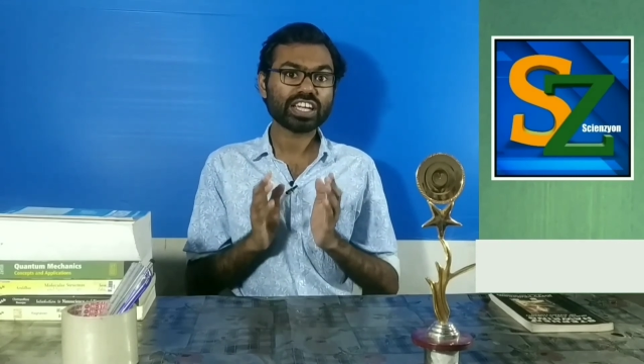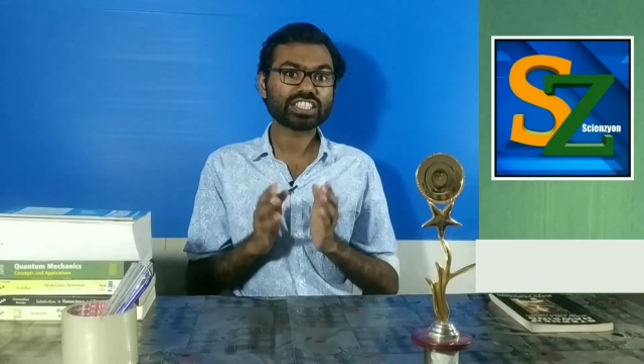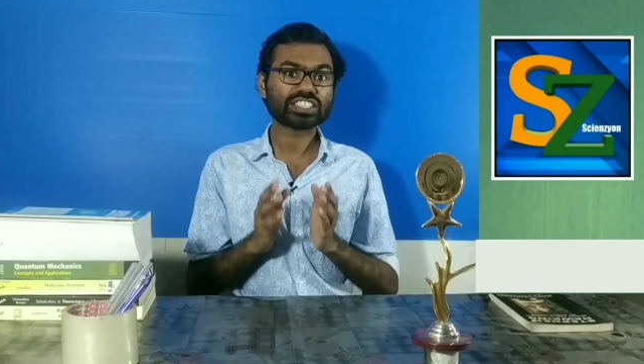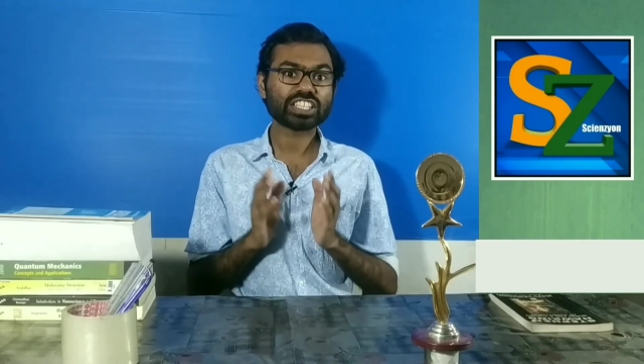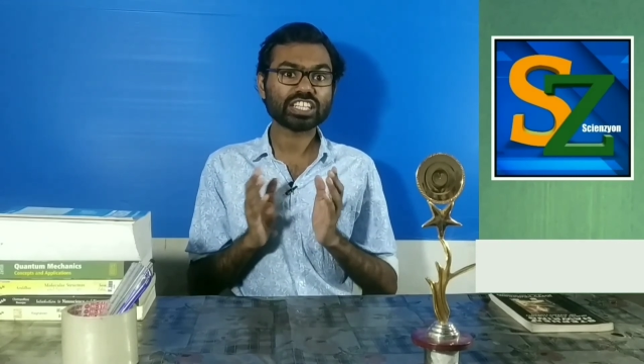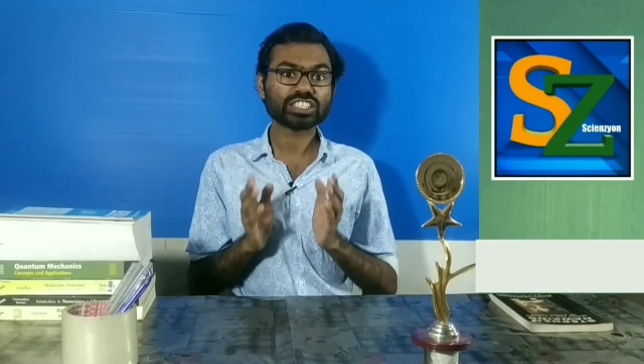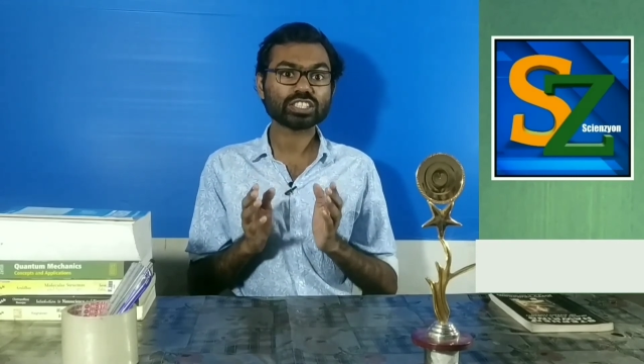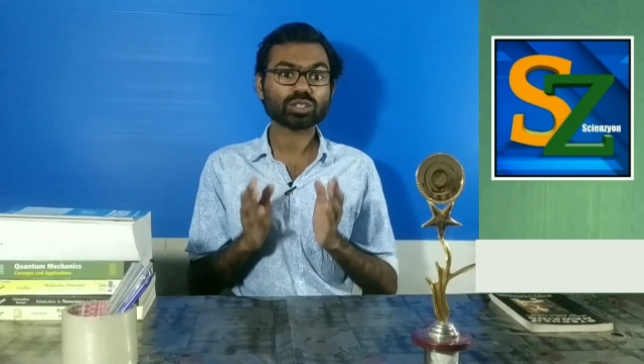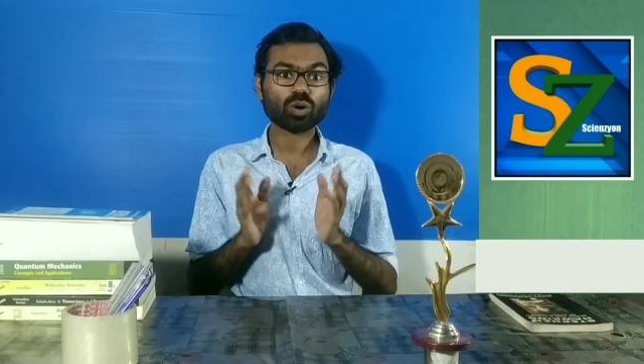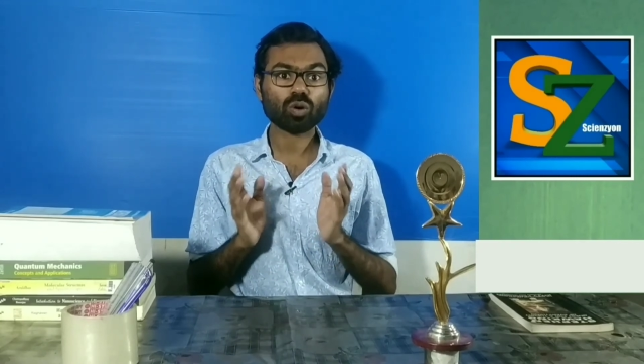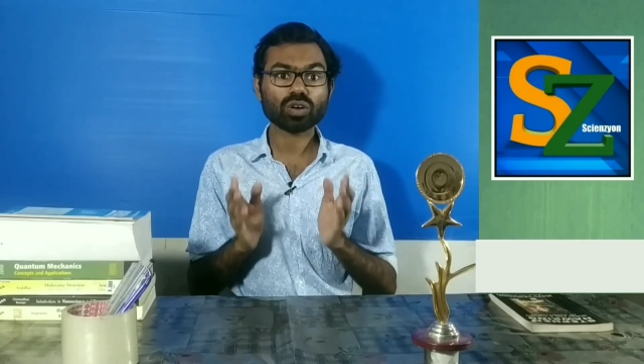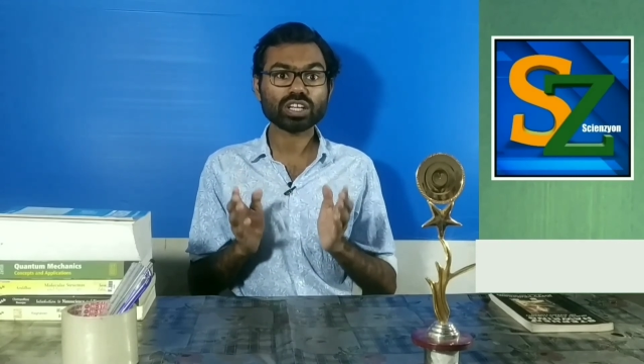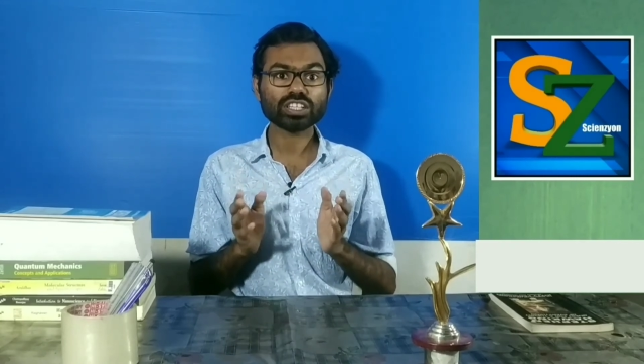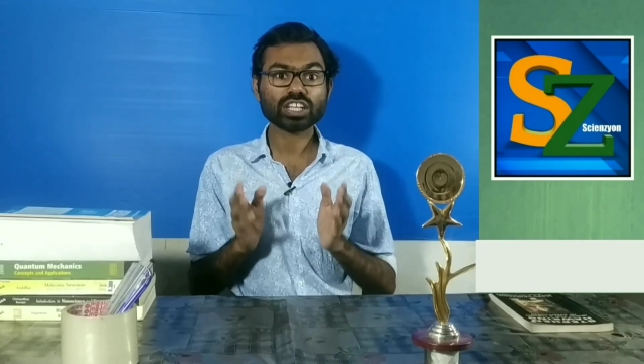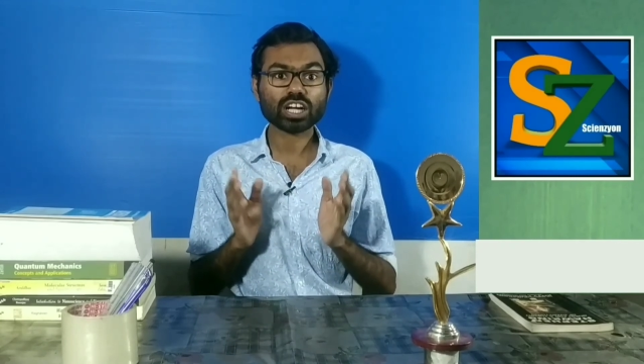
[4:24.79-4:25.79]
it changes
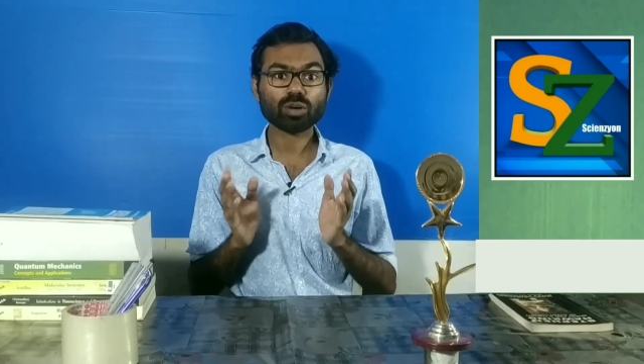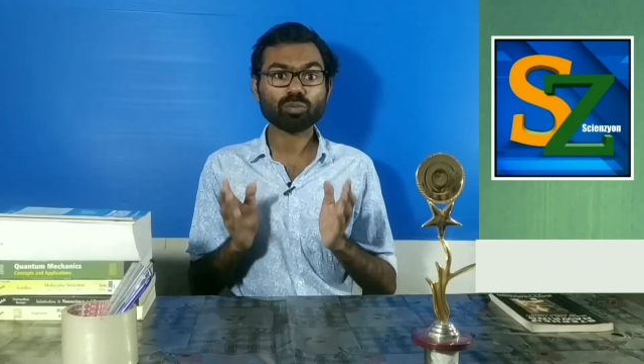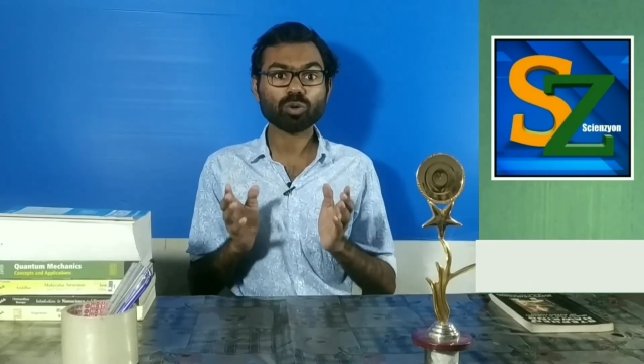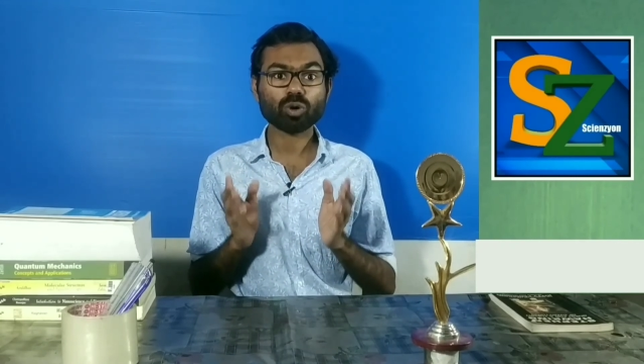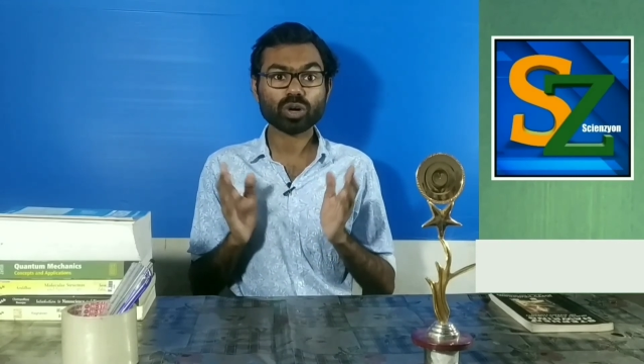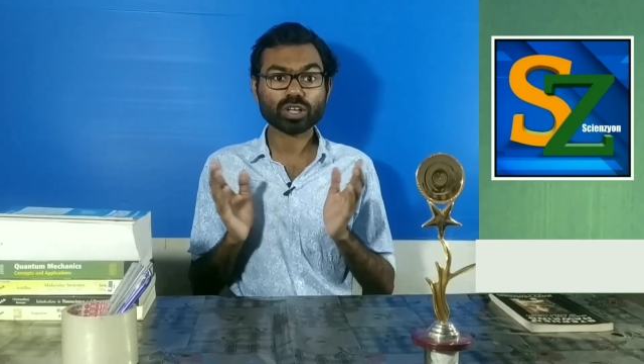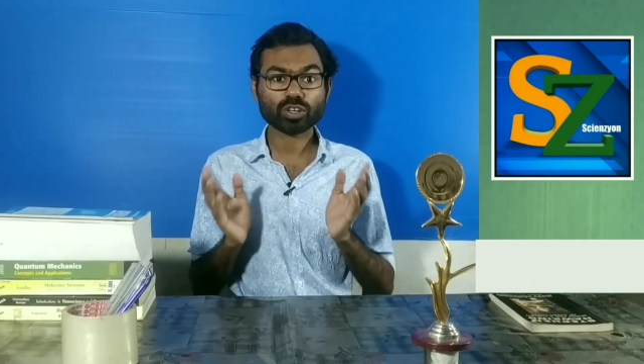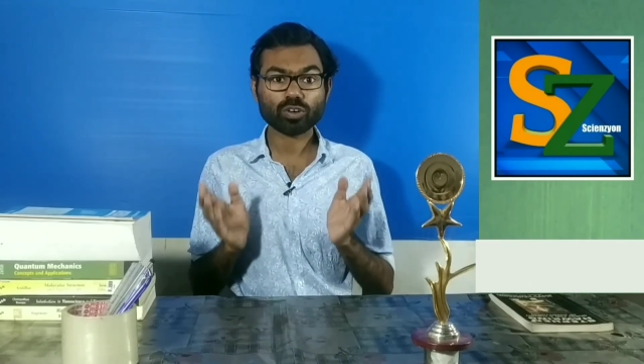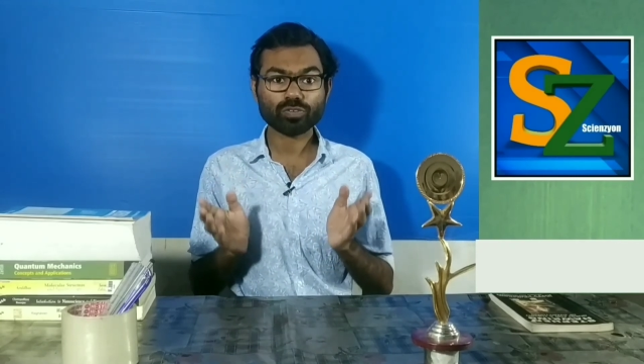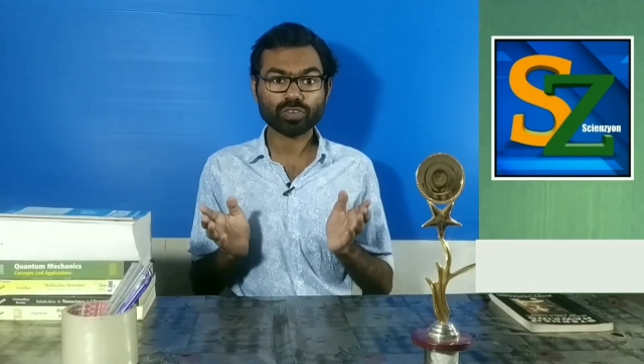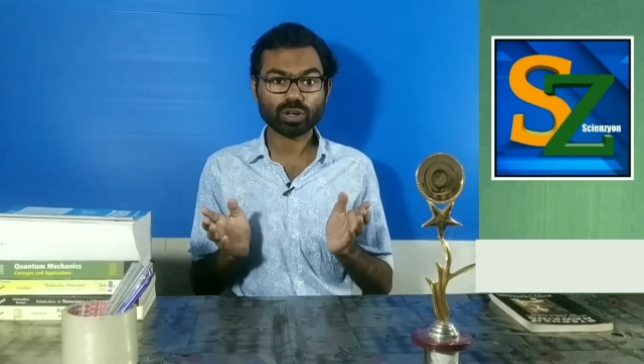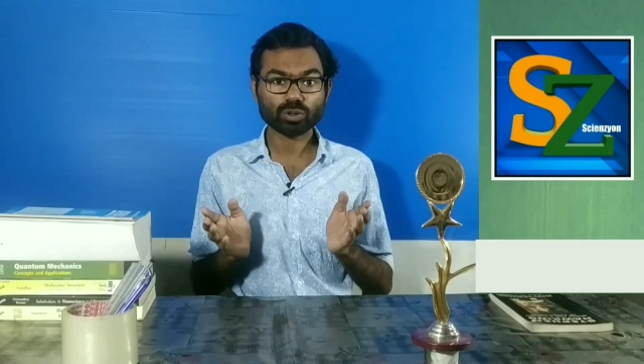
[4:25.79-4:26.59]
only the component of